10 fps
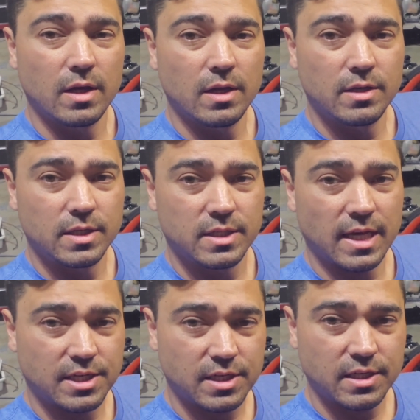into
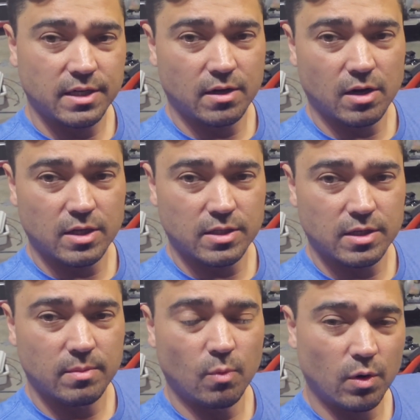session and cause
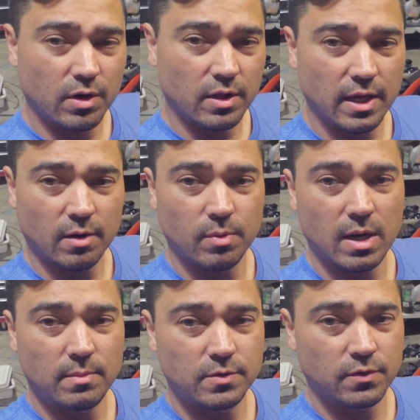more delay or
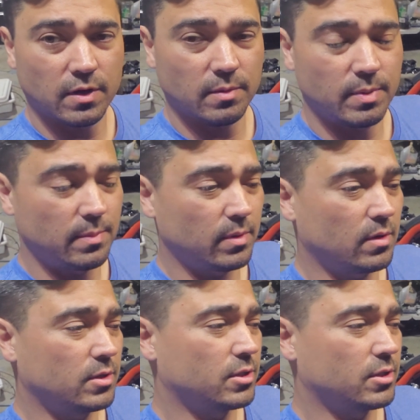problems for other people.